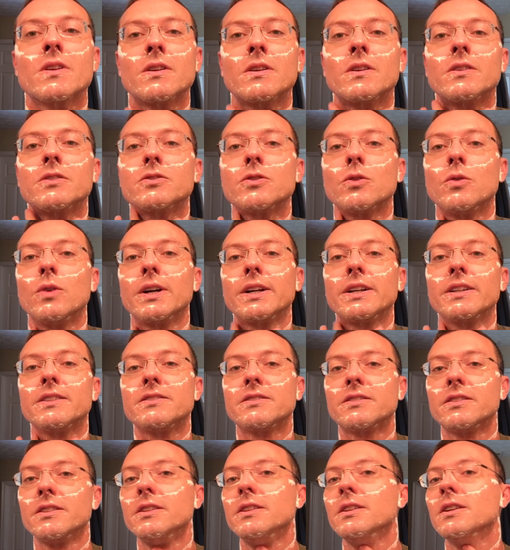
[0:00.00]
And so I can
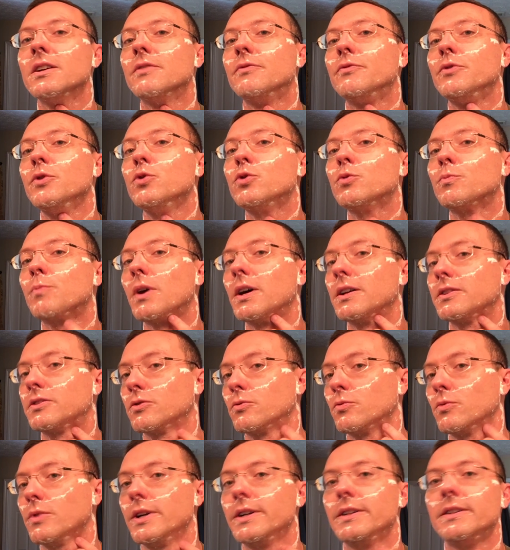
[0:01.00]
see a few spots
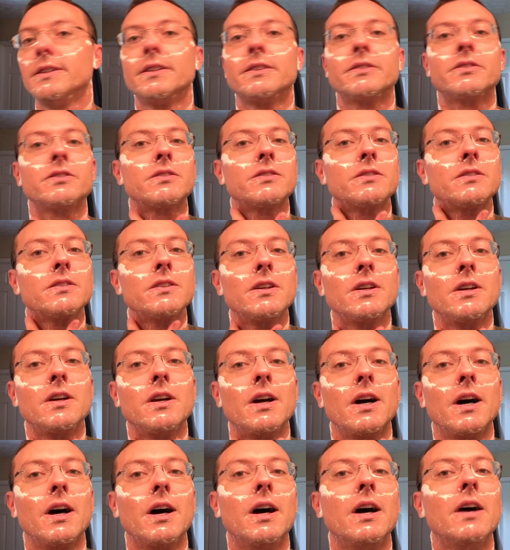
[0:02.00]
of redness.
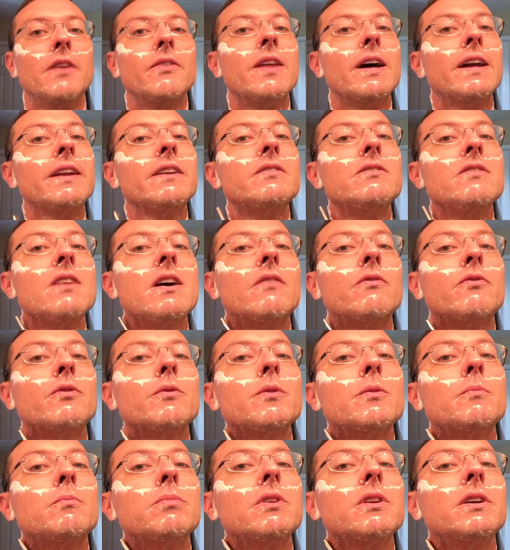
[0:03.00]
That is not from
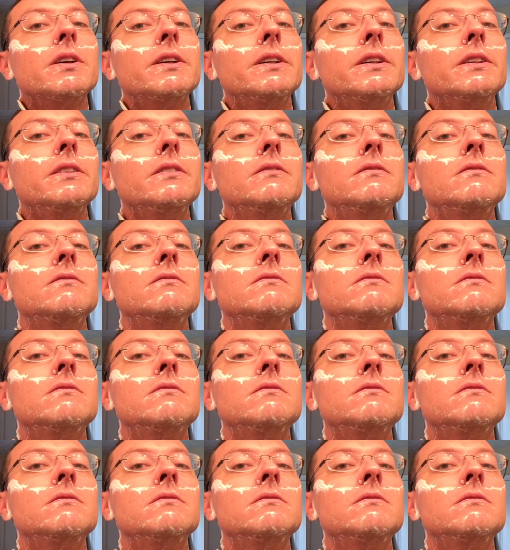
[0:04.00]
the blade.